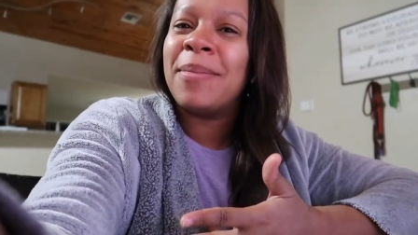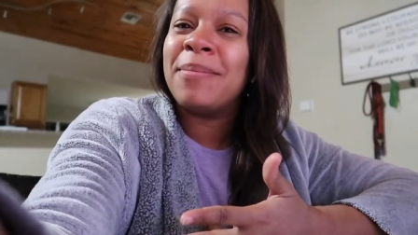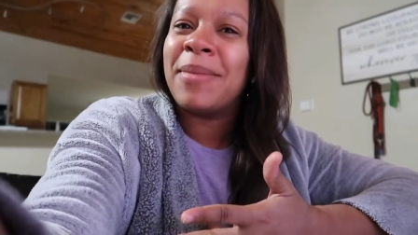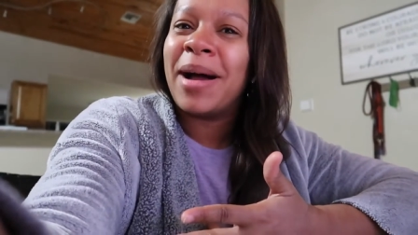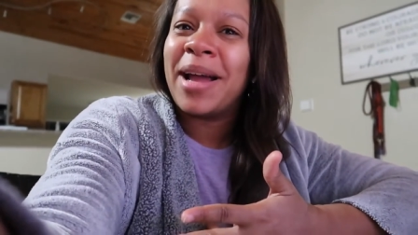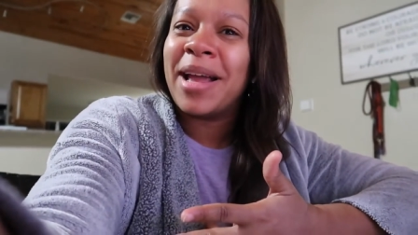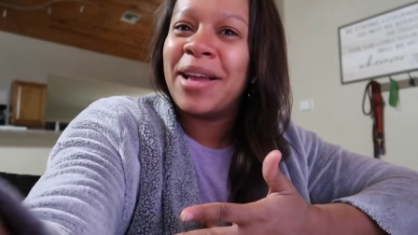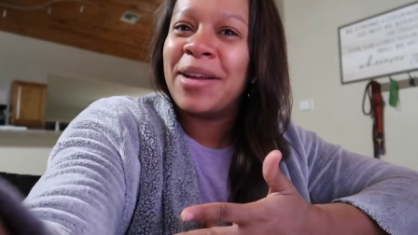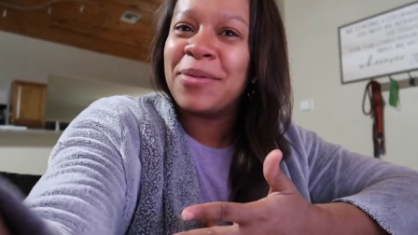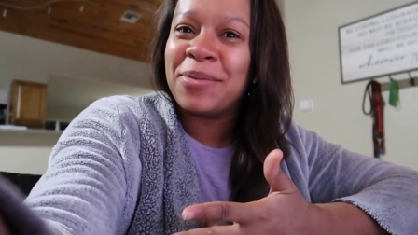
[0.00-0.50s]

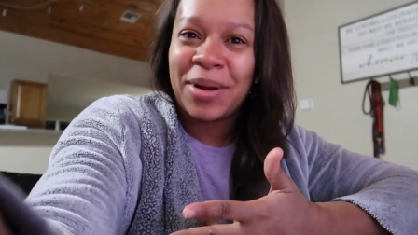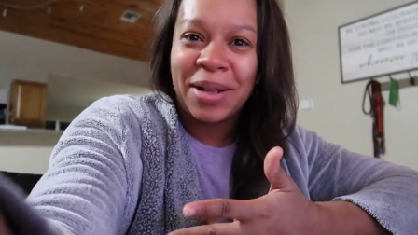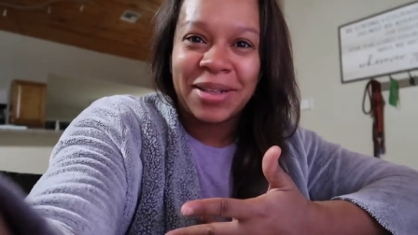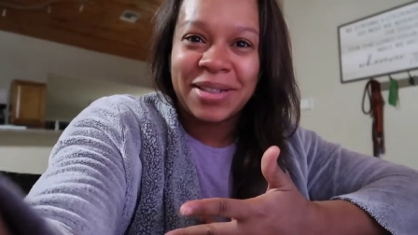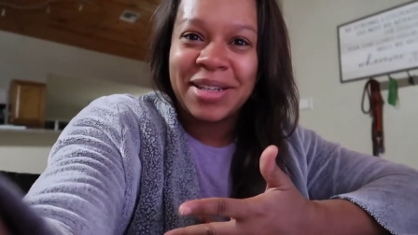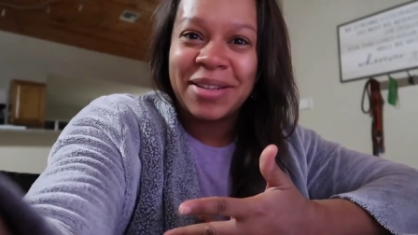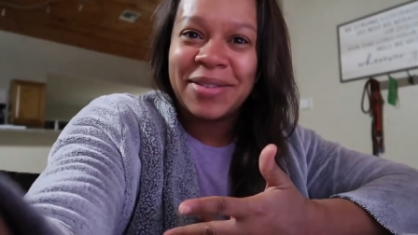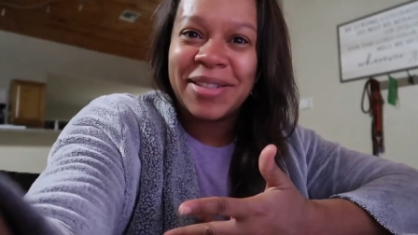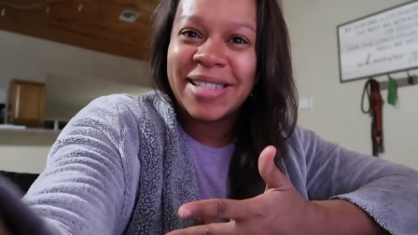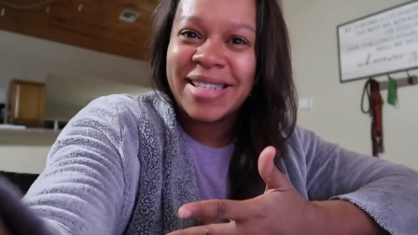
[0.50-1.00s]
my
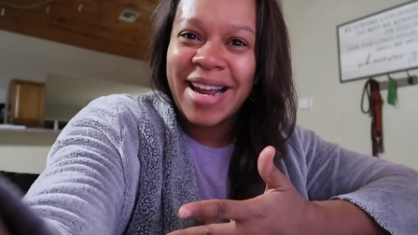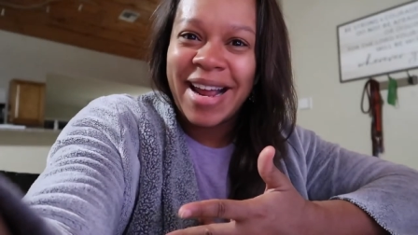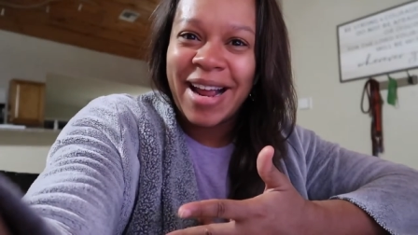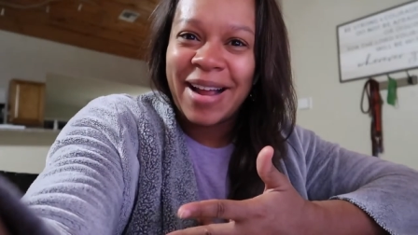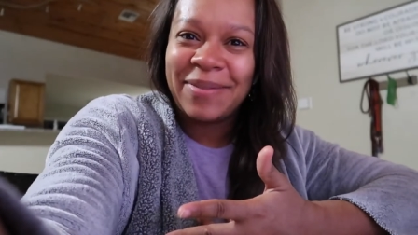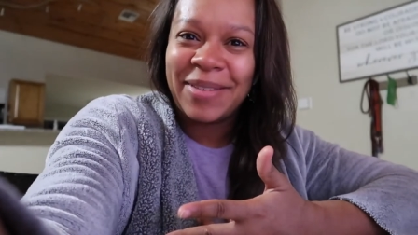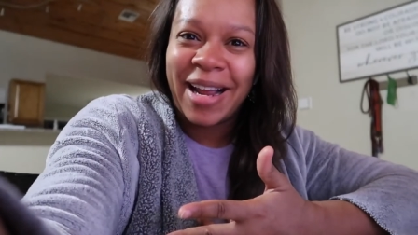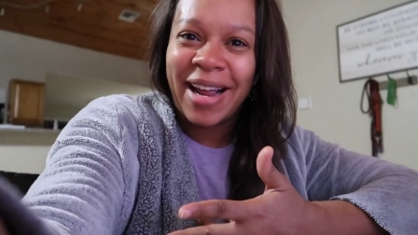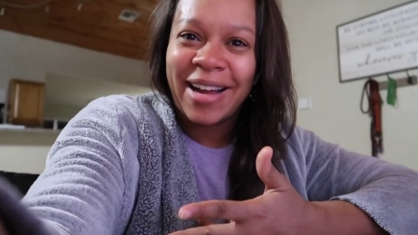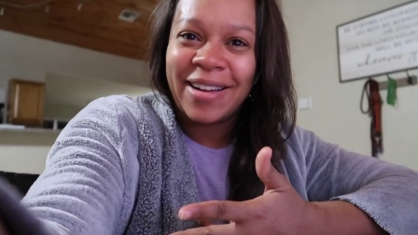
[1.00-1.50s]
relatives staying
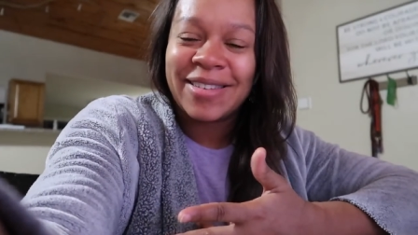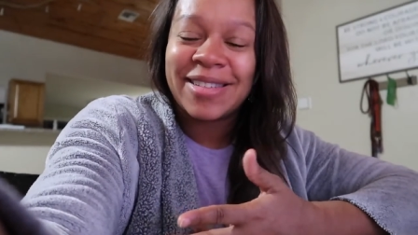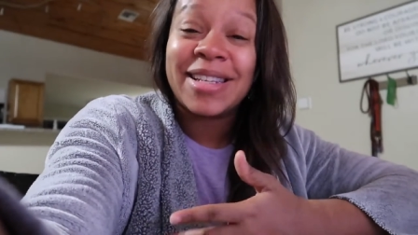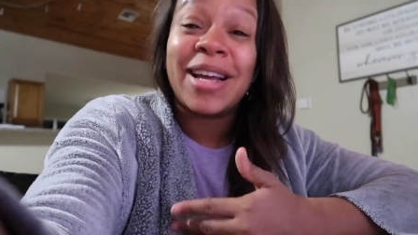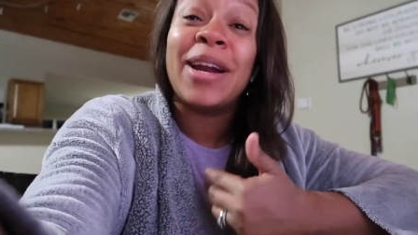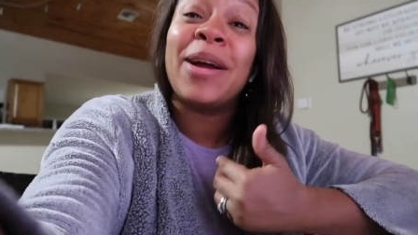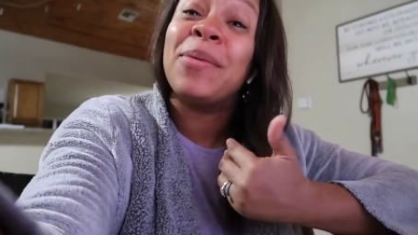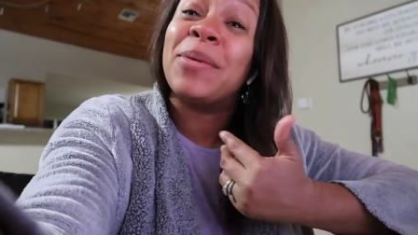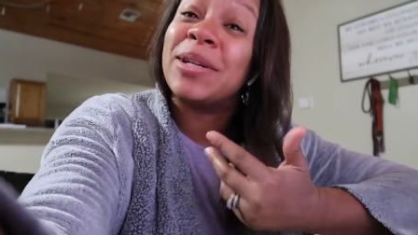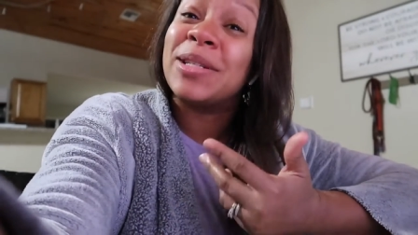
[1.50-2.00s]
at my house,
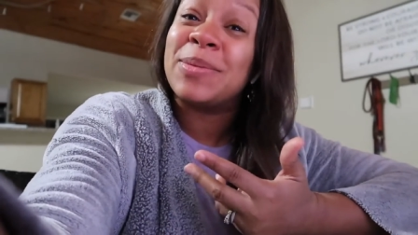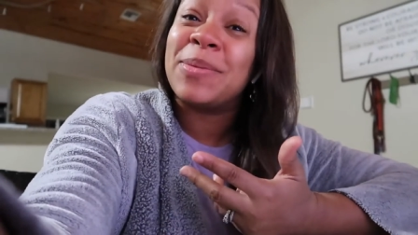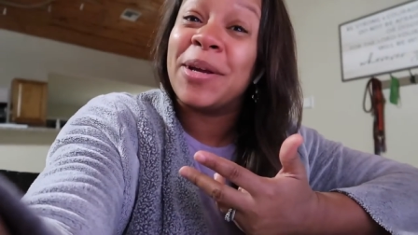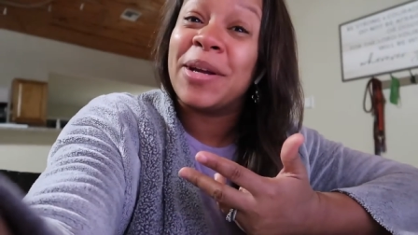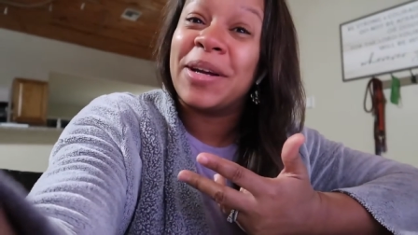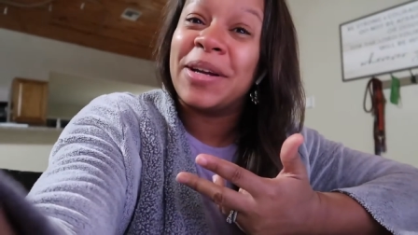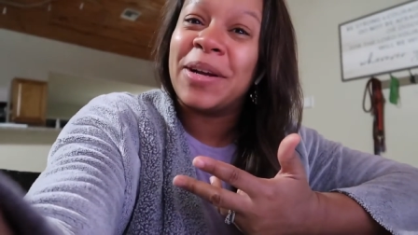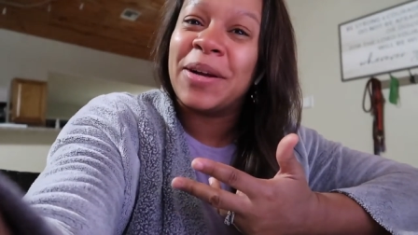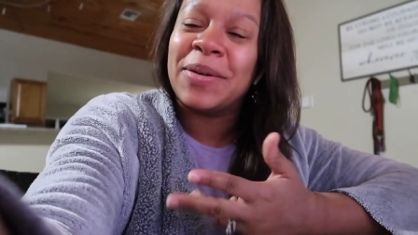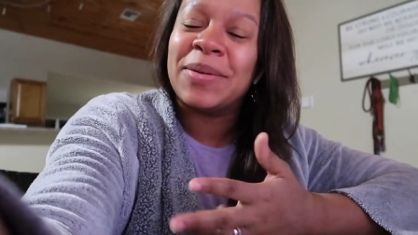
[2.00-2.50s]
and I wanted to be a
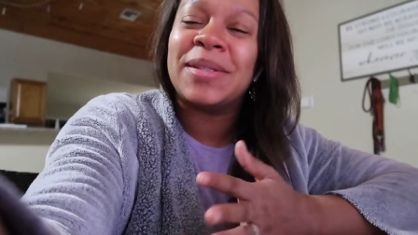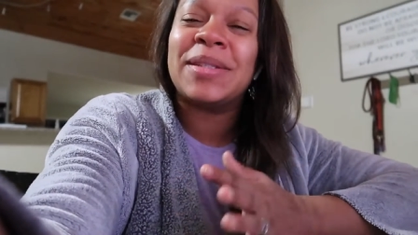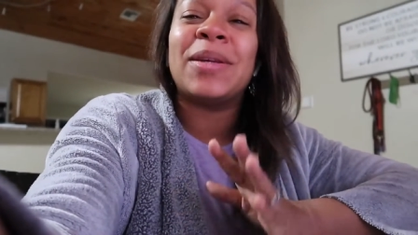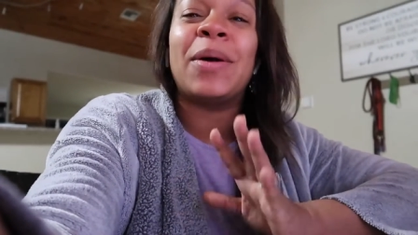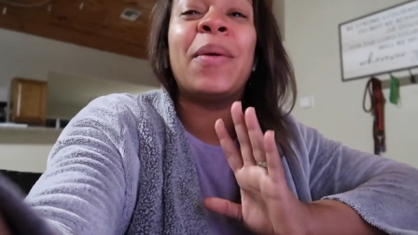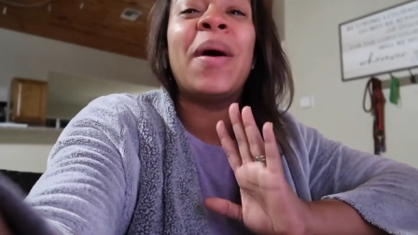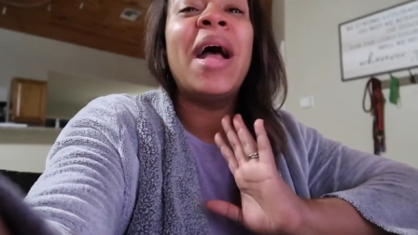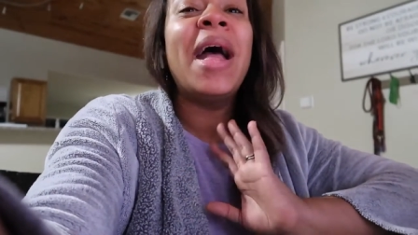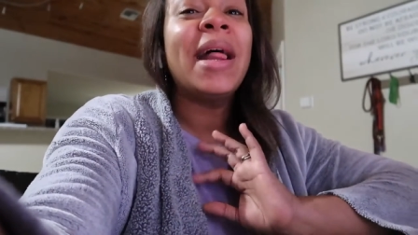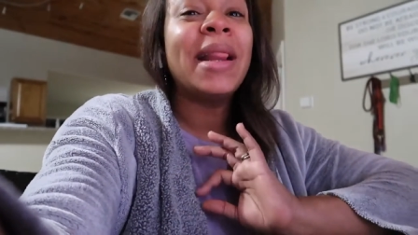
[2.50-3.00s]
good host.
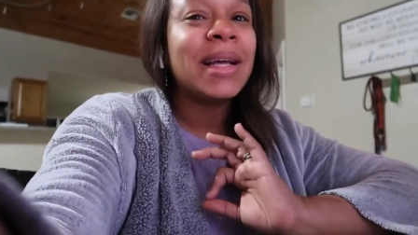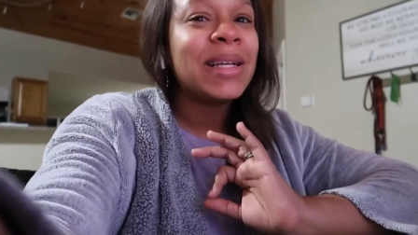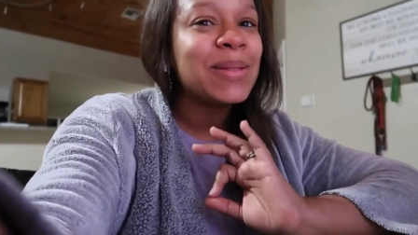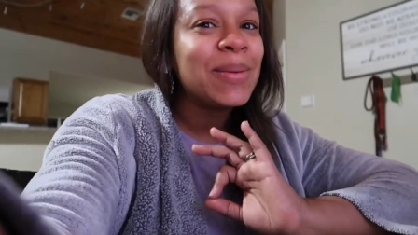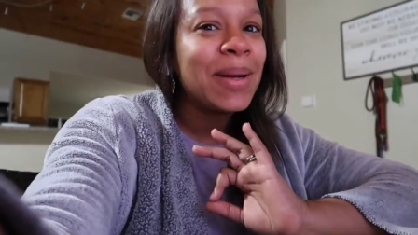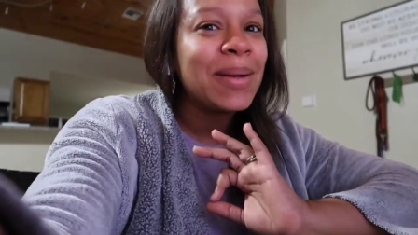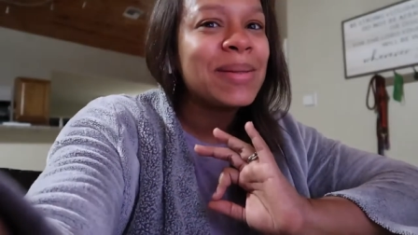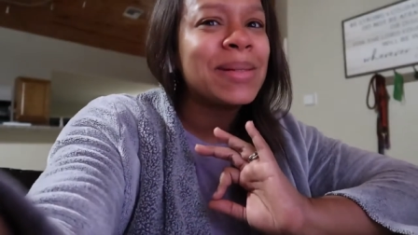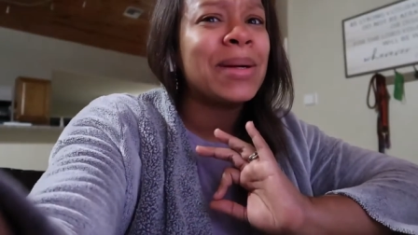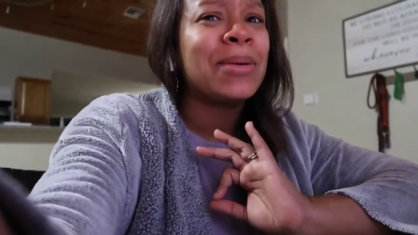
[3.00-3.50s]
So that's
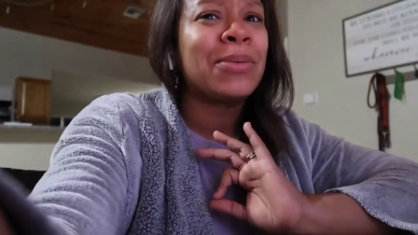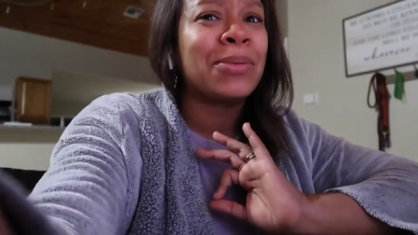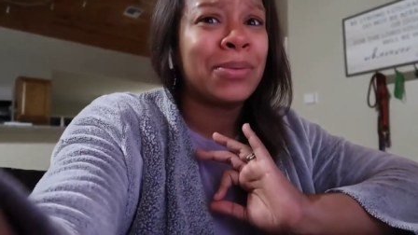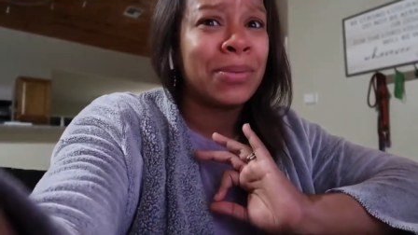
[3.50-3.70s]
why I was